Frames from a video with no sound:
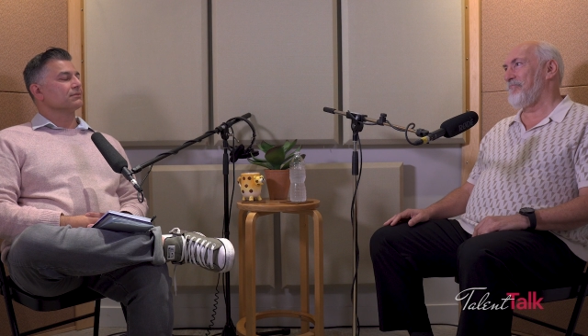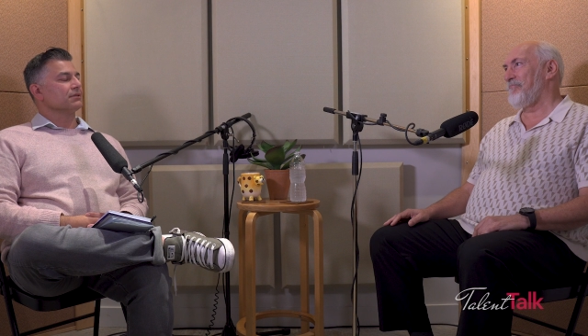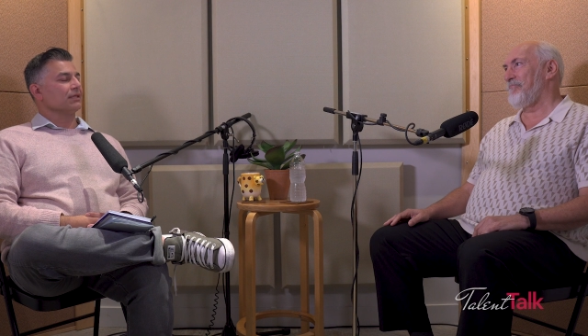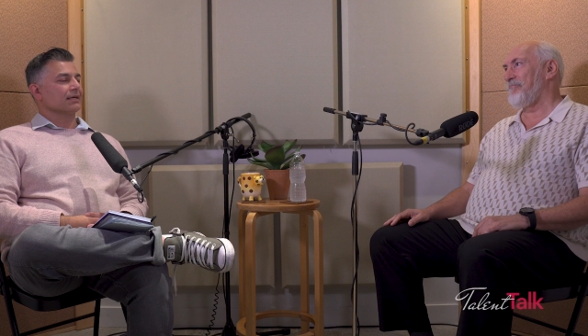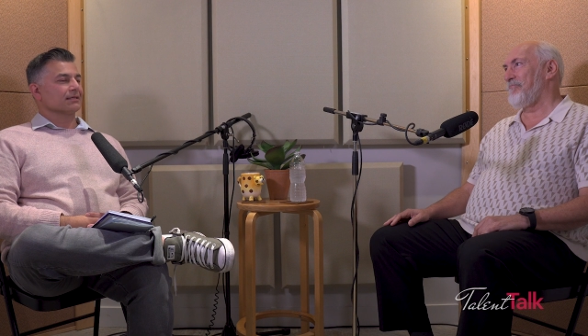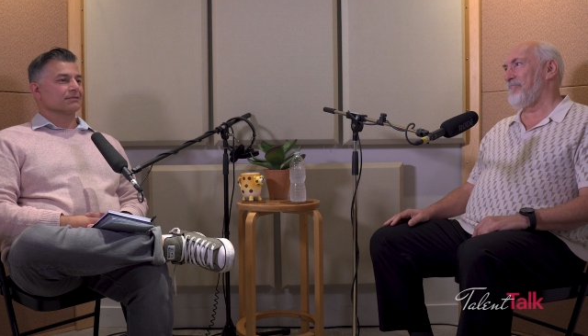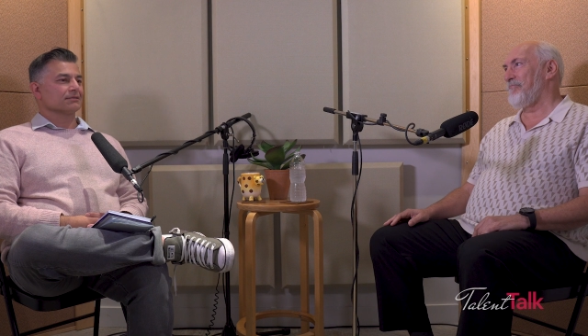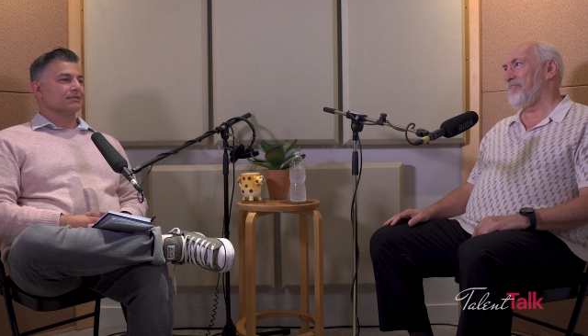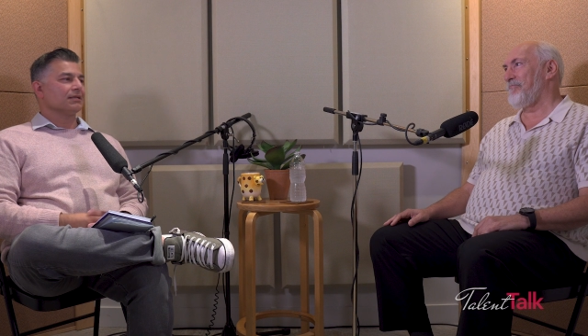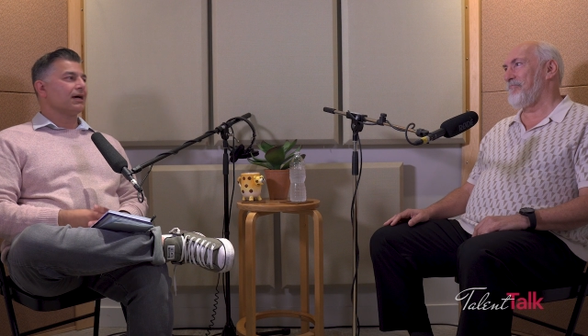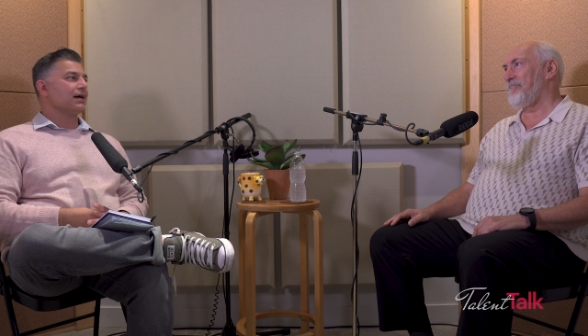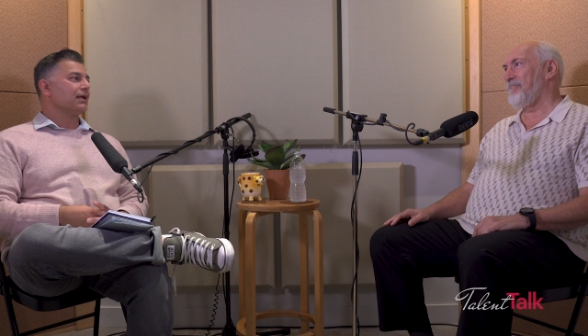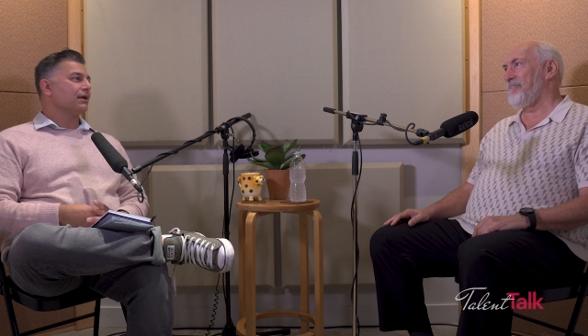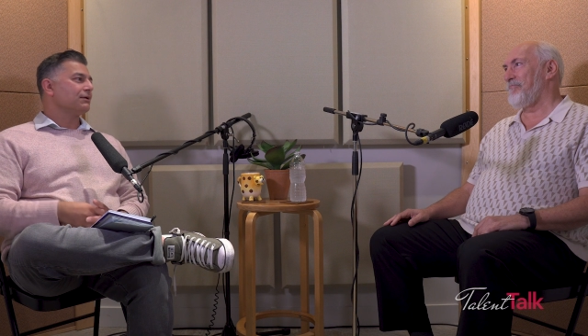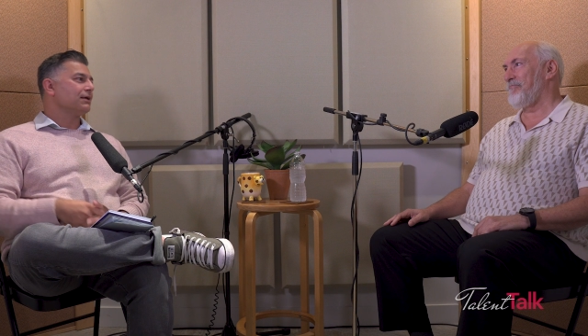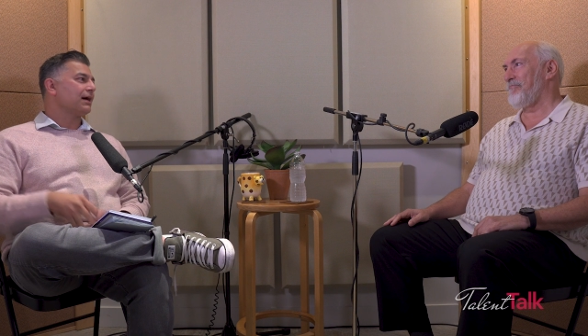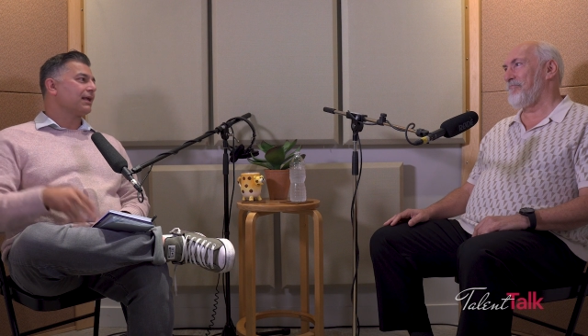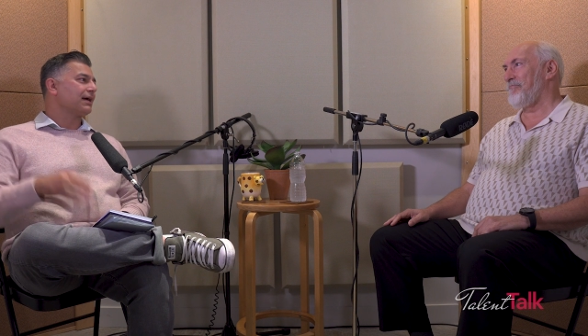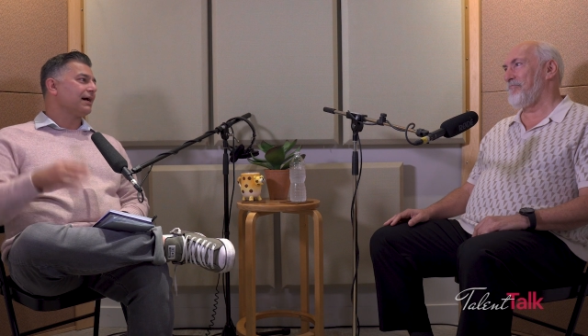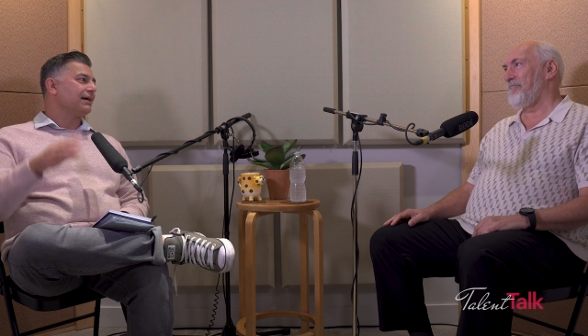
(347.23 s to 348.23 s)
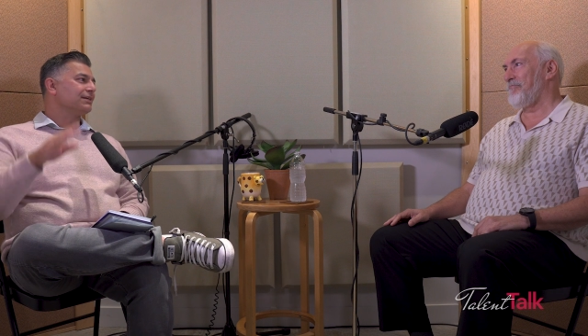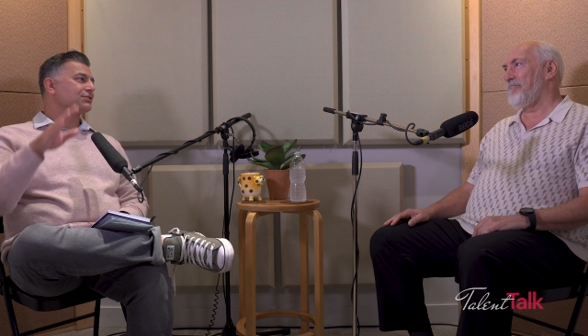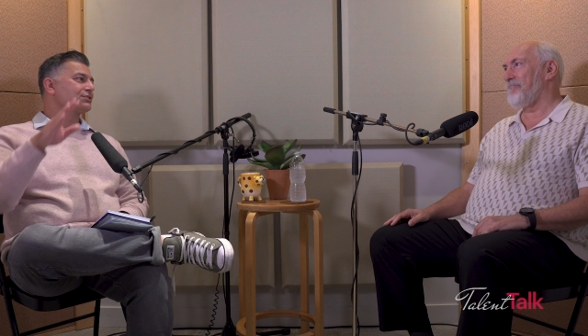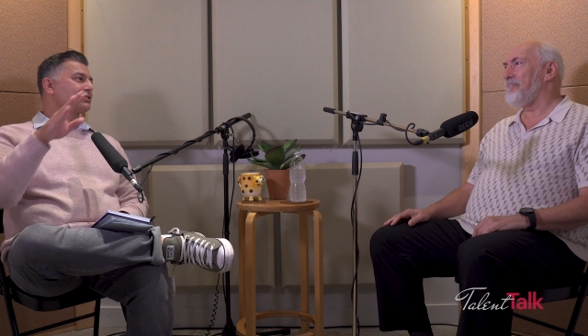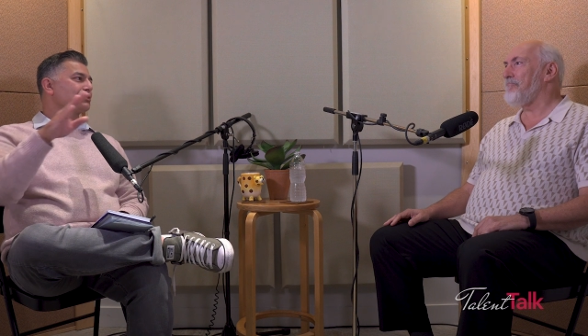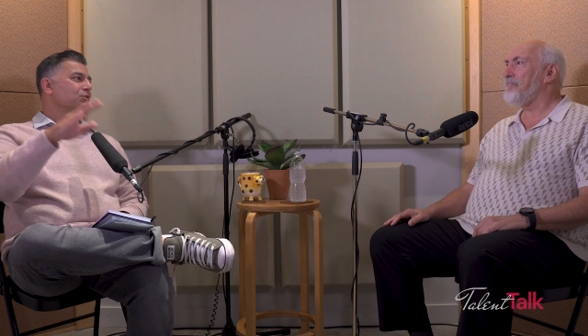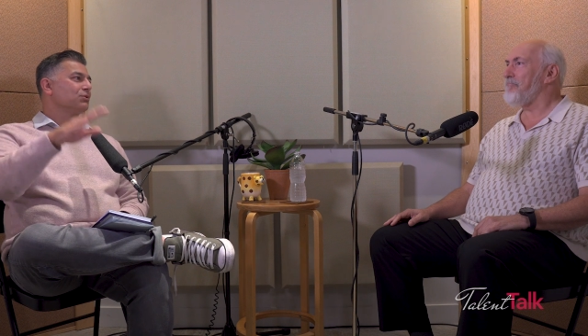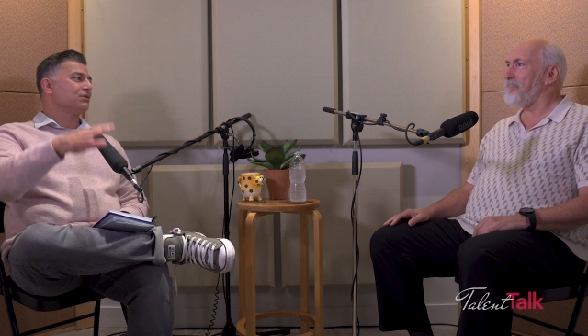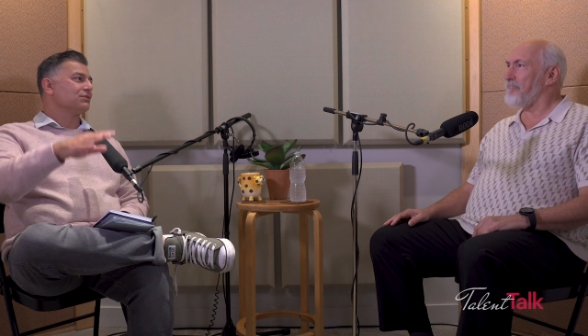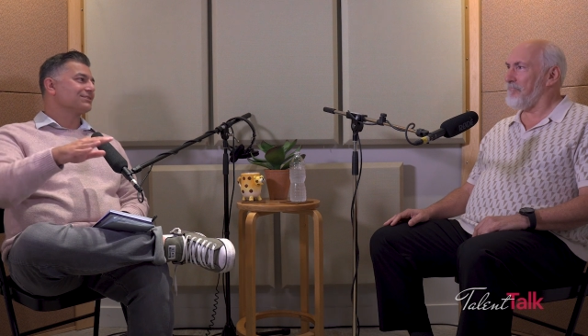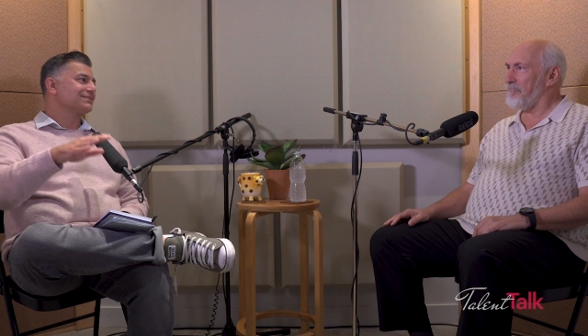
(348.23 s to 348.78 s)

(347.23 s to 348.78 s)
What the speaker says: like, not high school